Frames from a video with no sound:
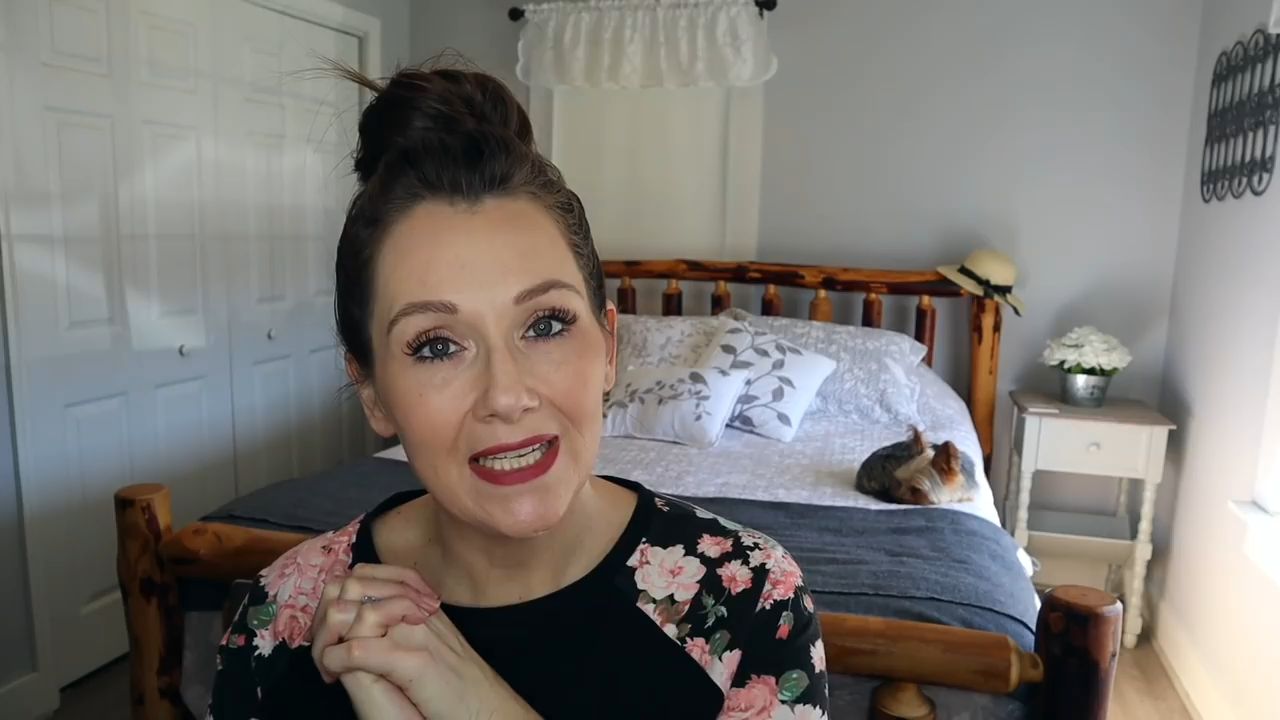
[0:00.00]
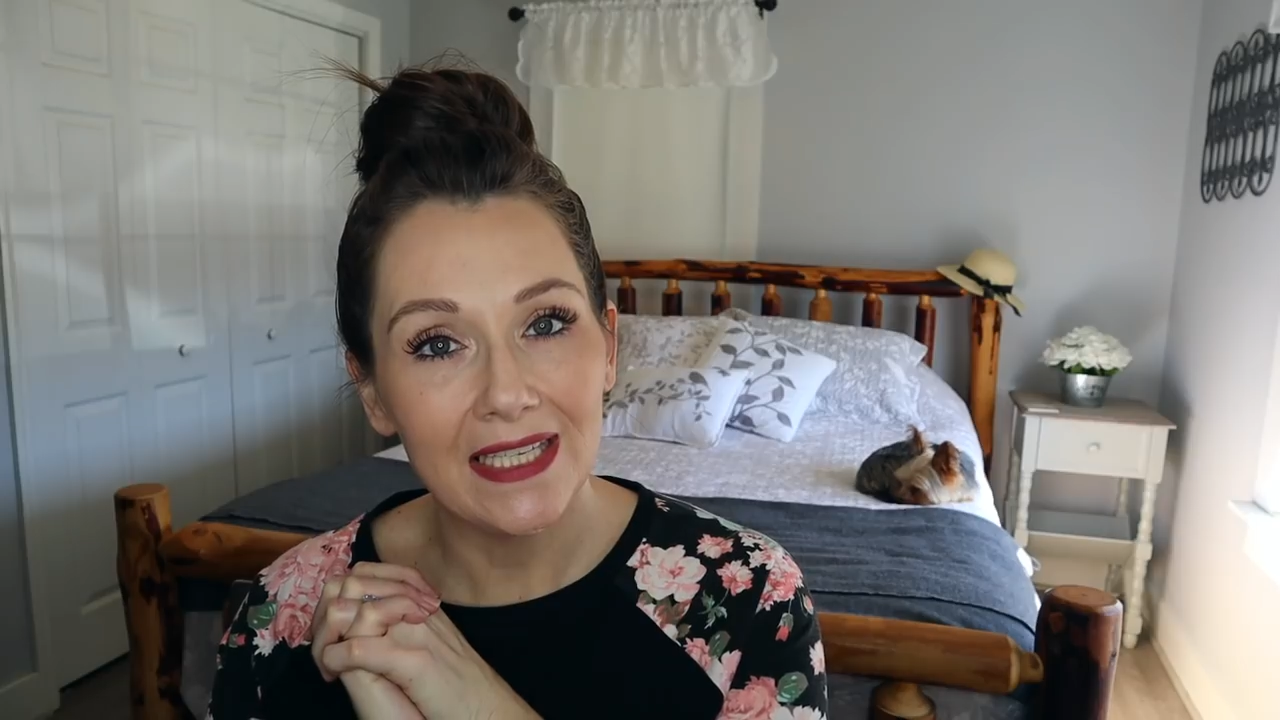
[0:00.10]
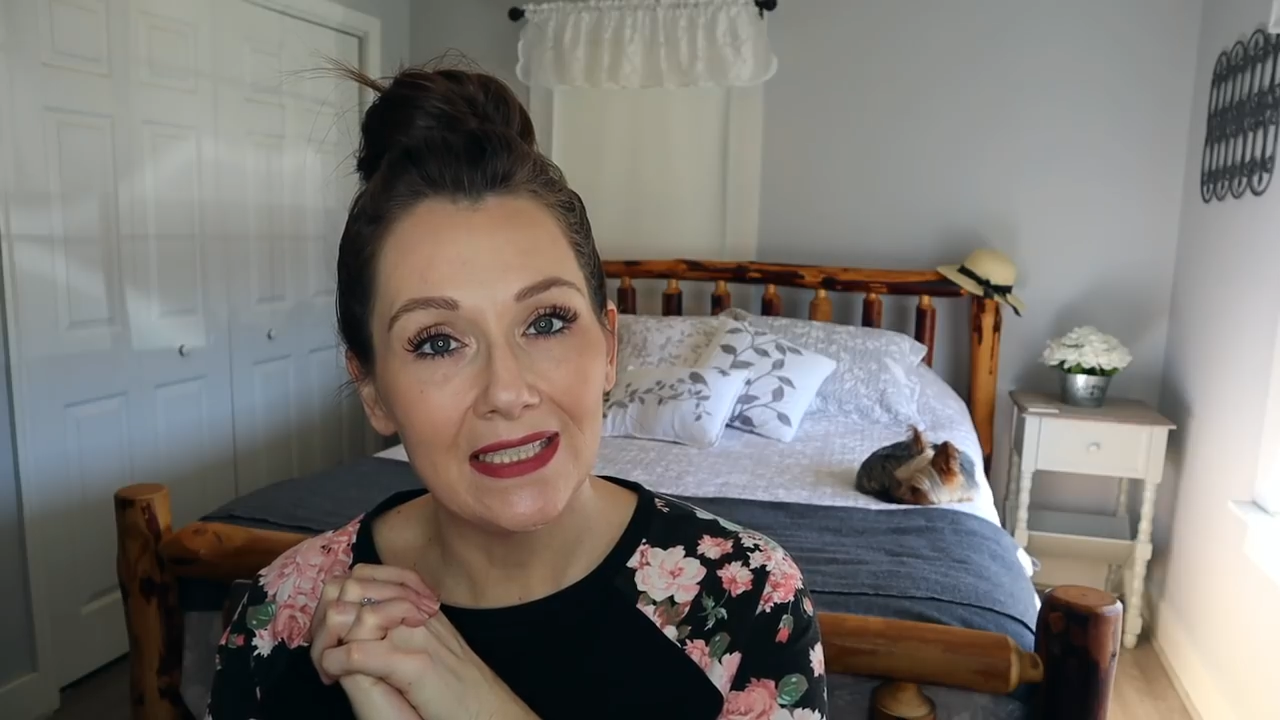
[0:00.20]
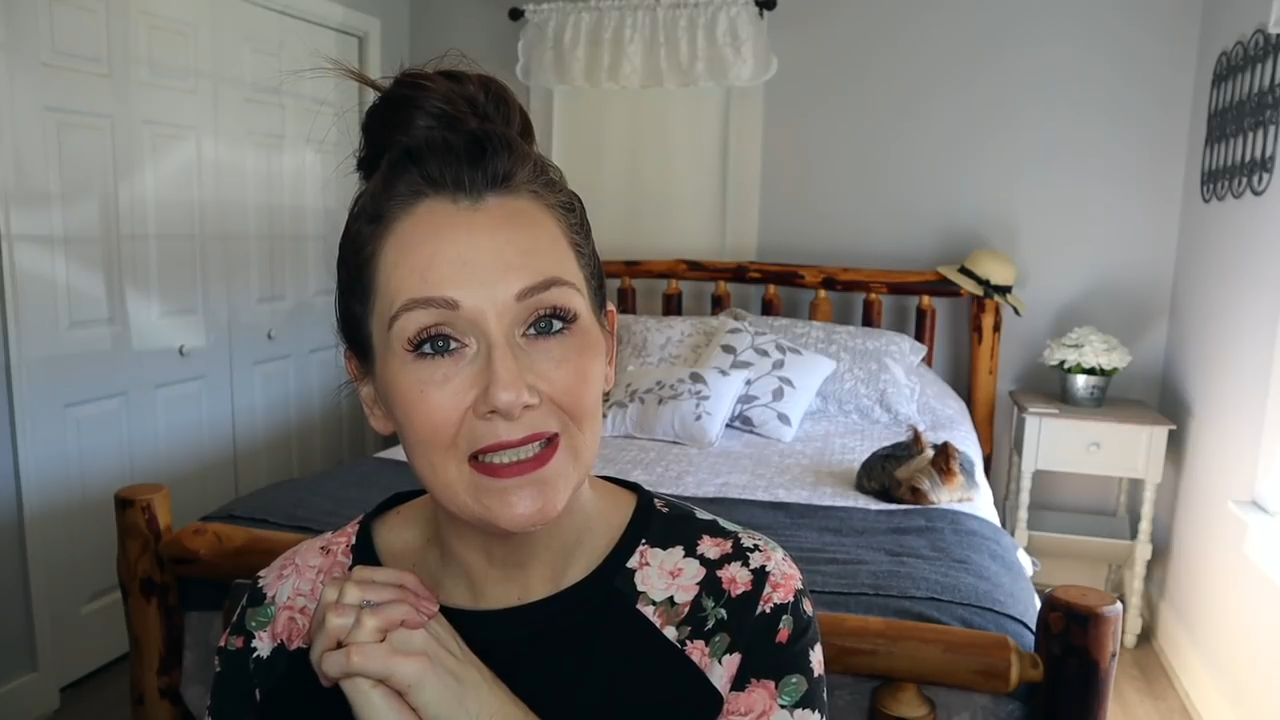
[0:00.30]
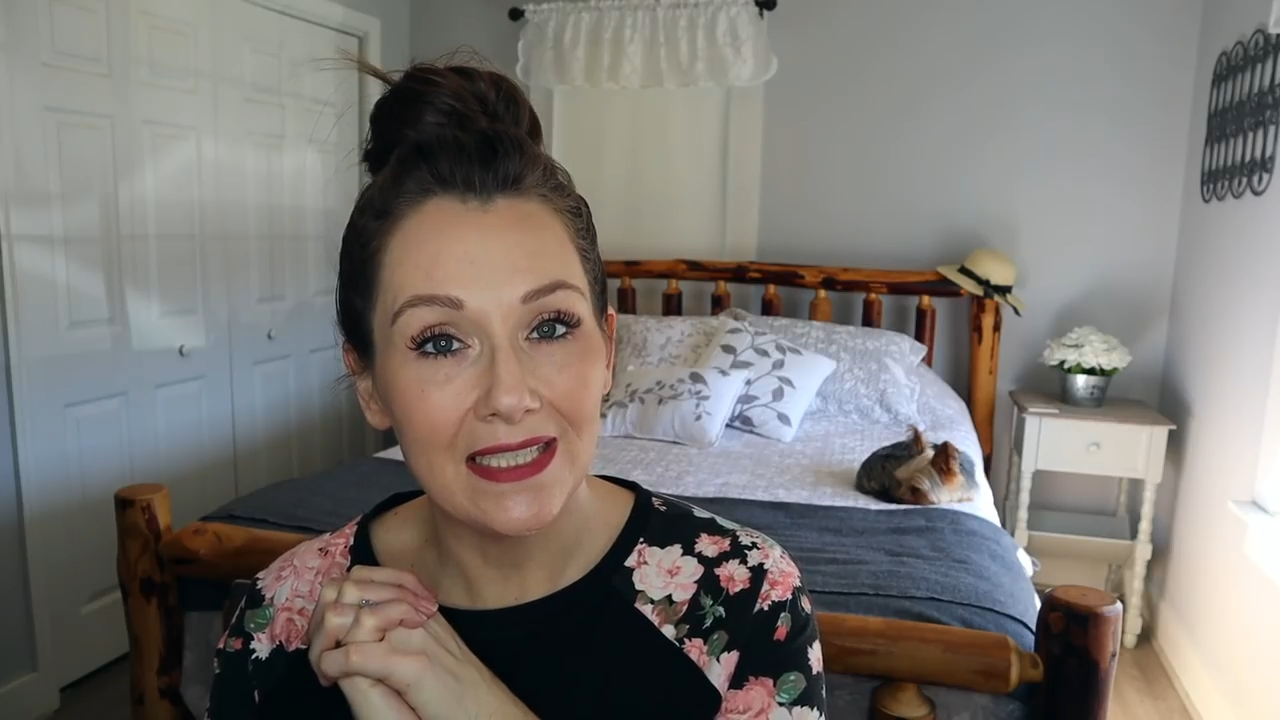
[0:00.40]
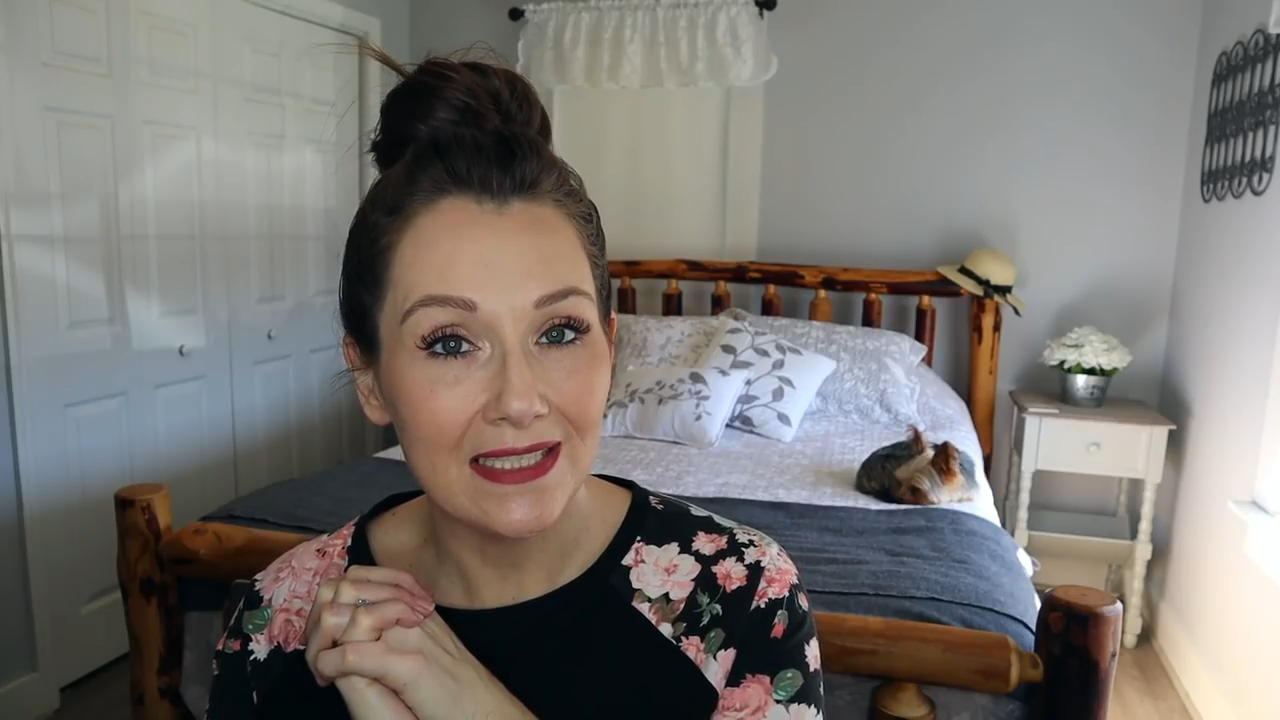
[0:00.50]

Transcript: in